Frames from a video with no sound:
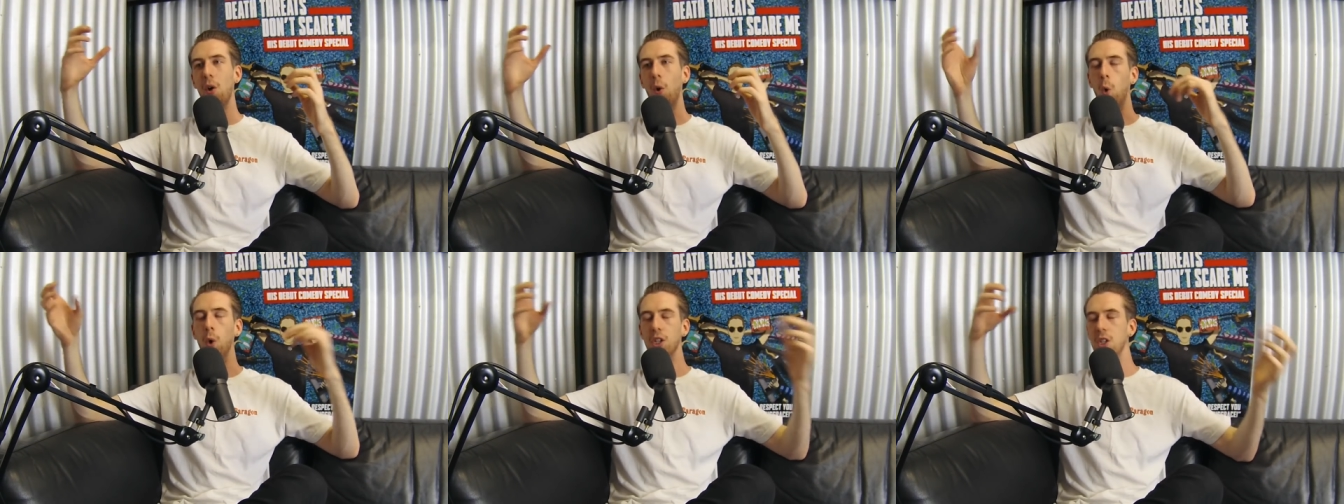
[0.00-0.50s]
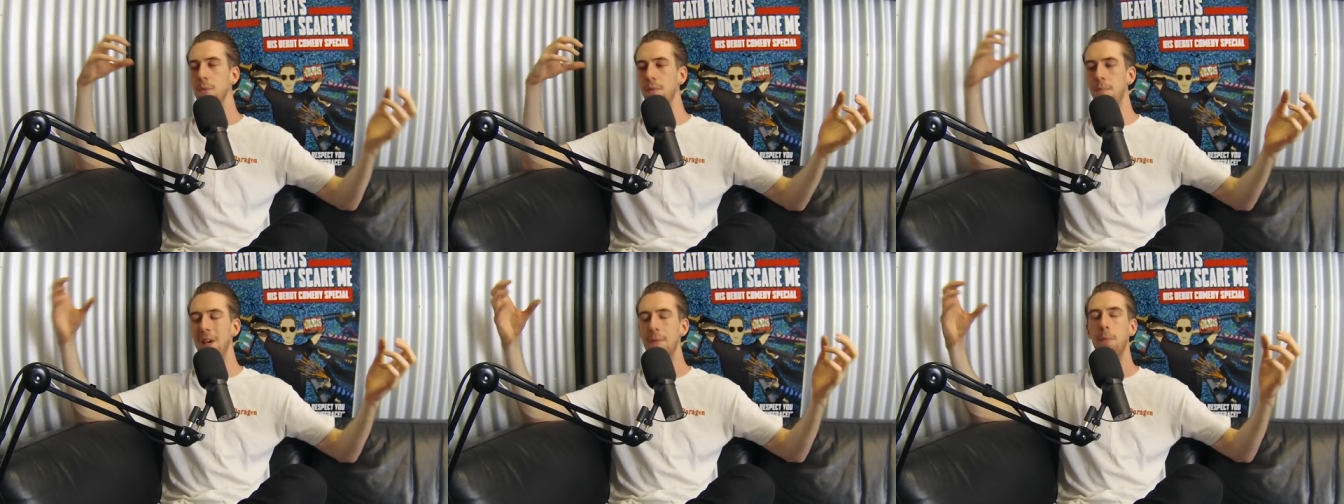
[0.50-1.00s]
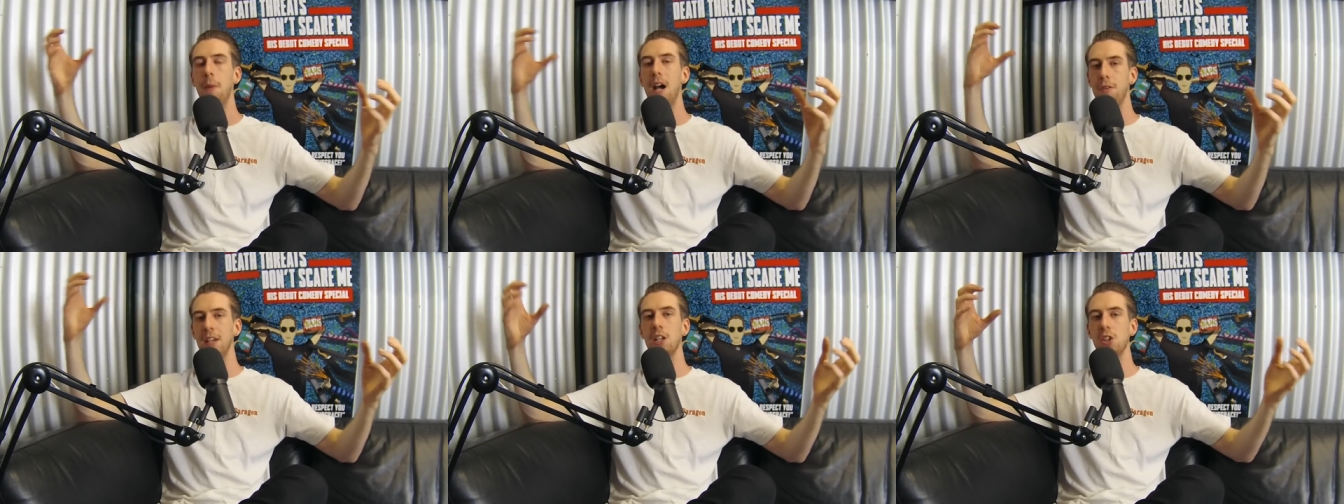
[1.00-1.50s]
or you people
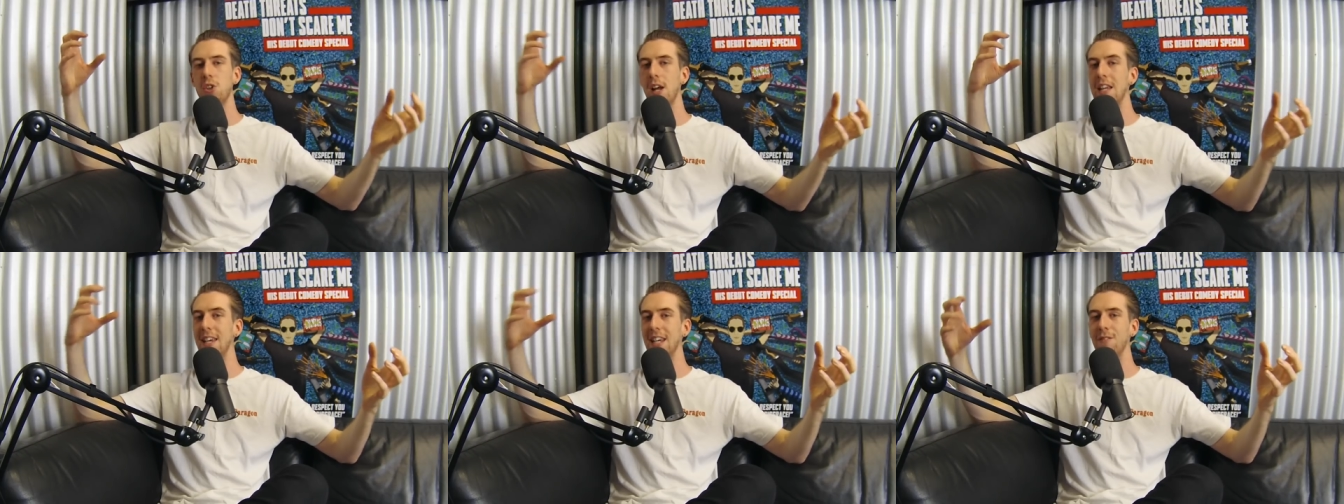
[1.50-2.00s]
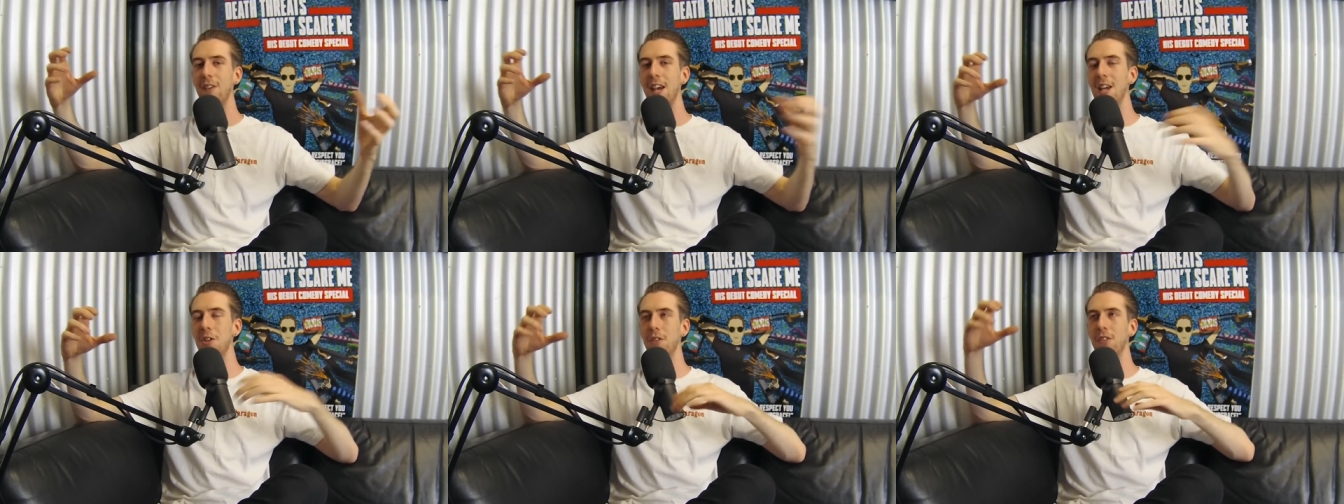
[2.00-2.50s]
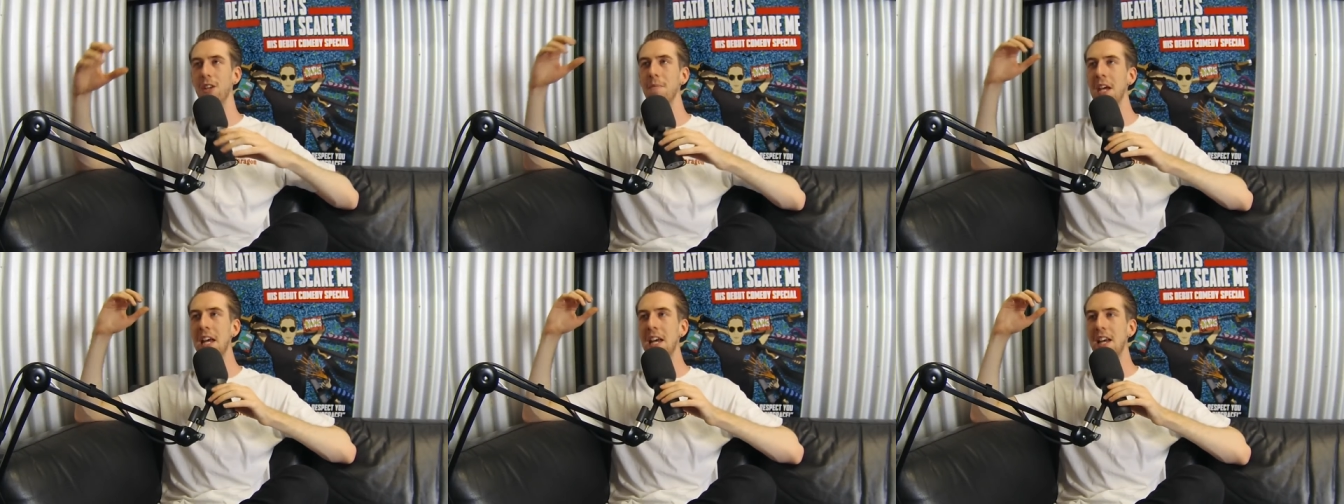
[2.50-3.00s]
might think you're trying to take advantage of them.
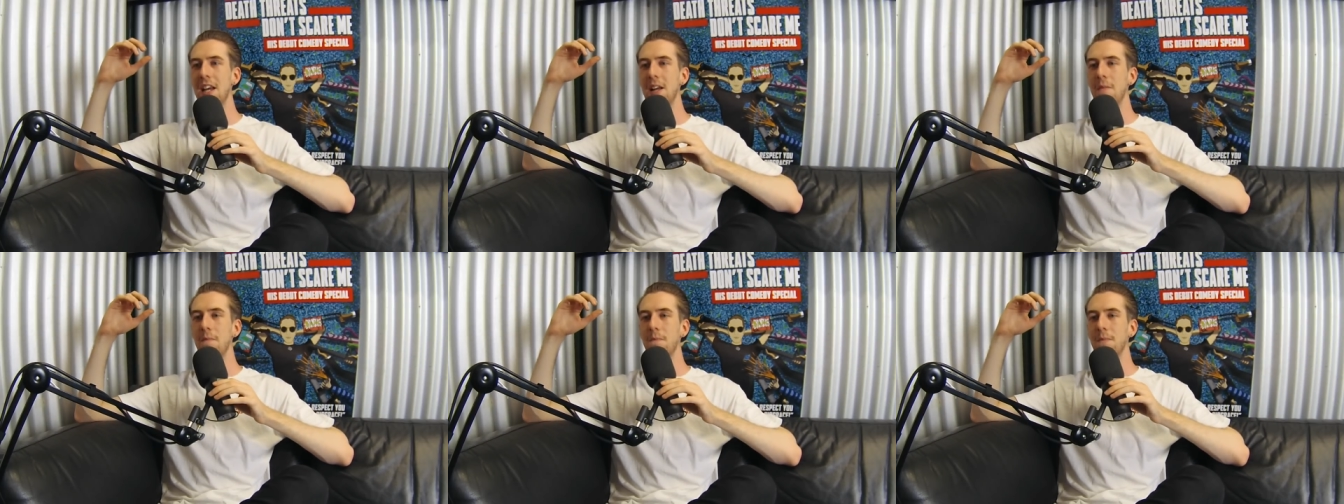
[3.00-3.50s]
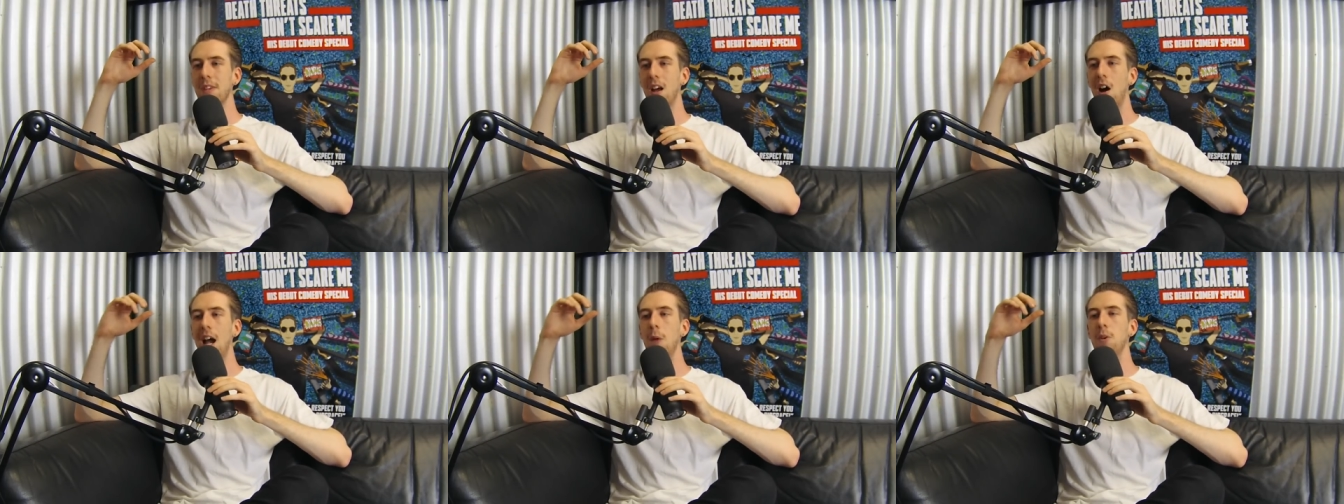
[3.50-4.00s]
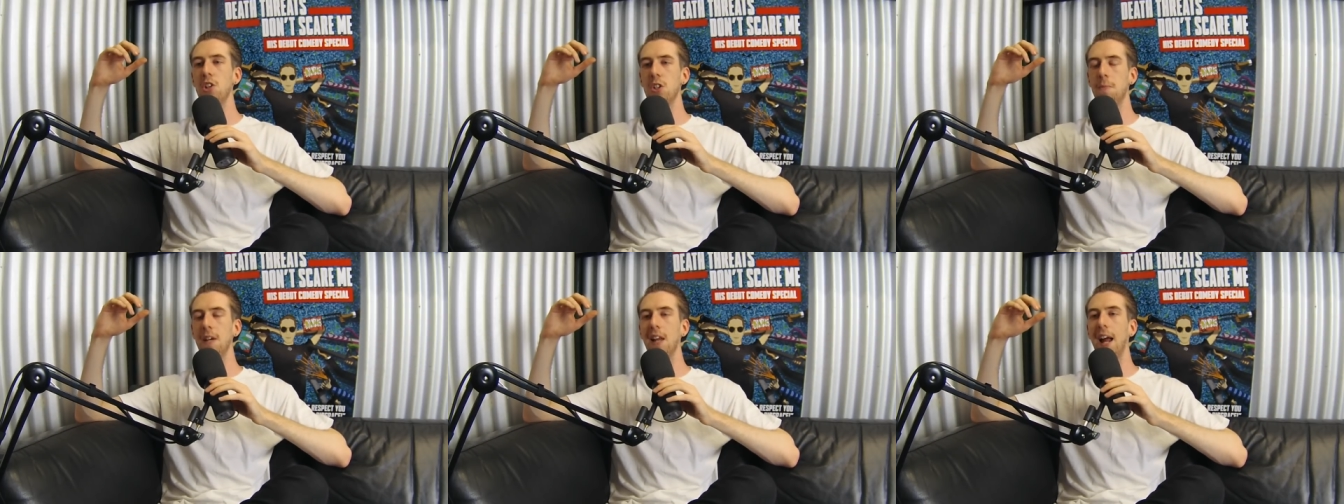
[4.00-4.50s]
I would
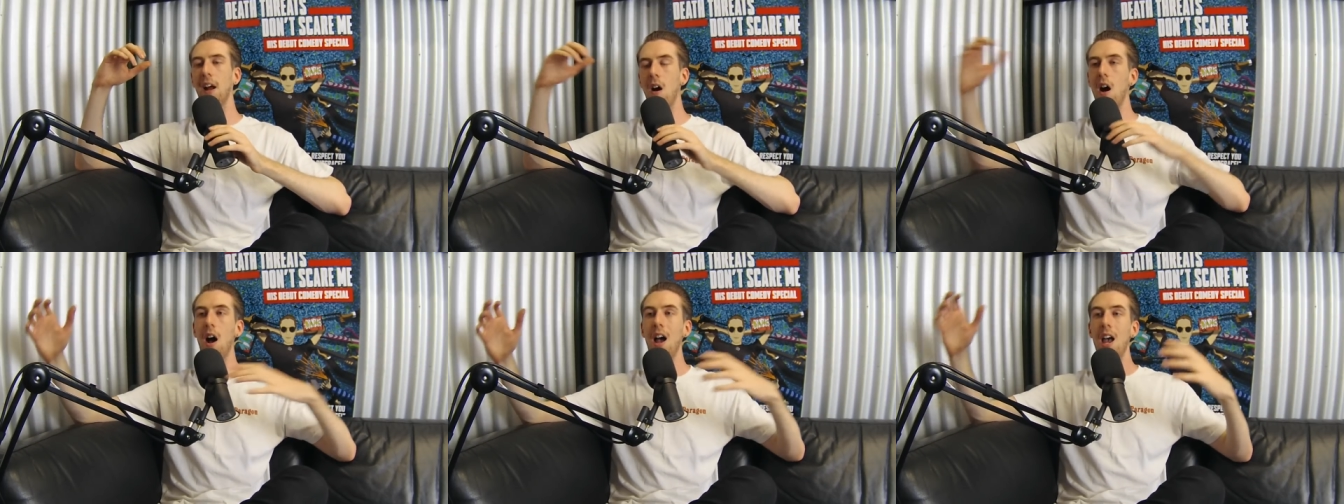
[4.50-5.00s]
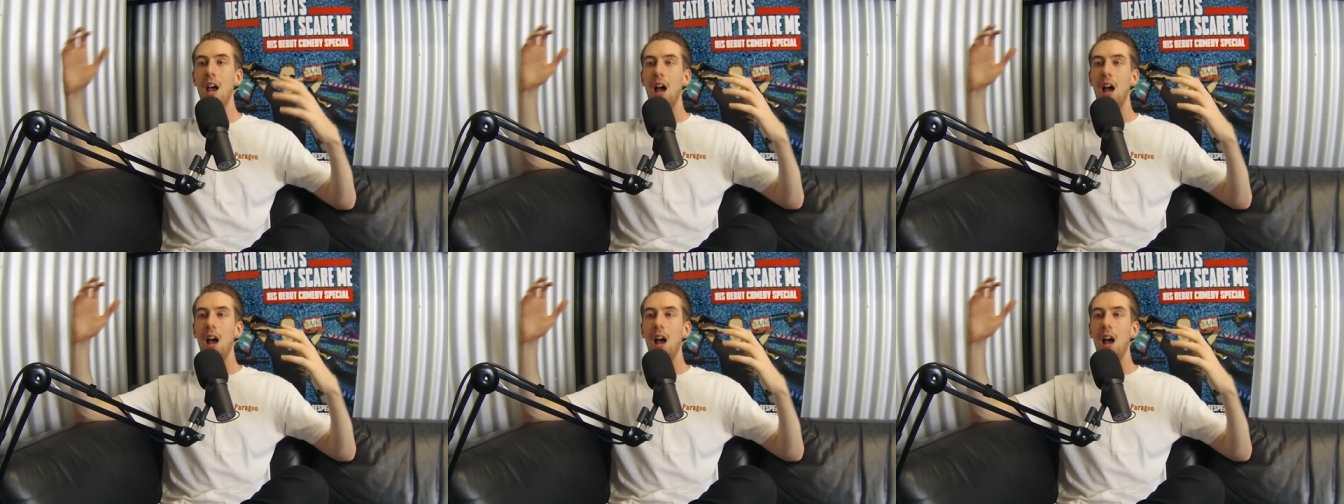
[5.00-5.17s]
just be like, "Oh,